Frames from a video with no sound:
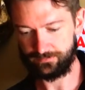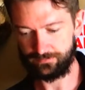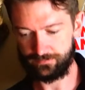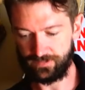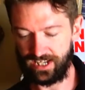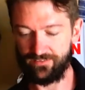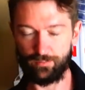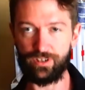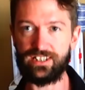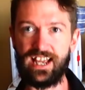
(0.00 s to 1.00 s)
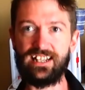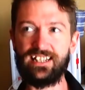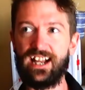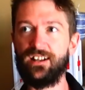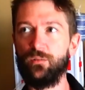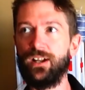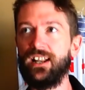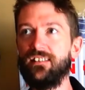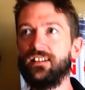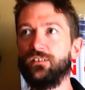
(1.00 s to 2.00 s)
I haven't put Galliano in
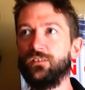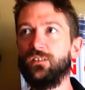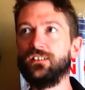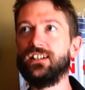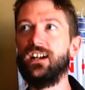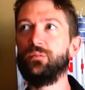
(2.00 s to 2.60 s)
anything in a long time.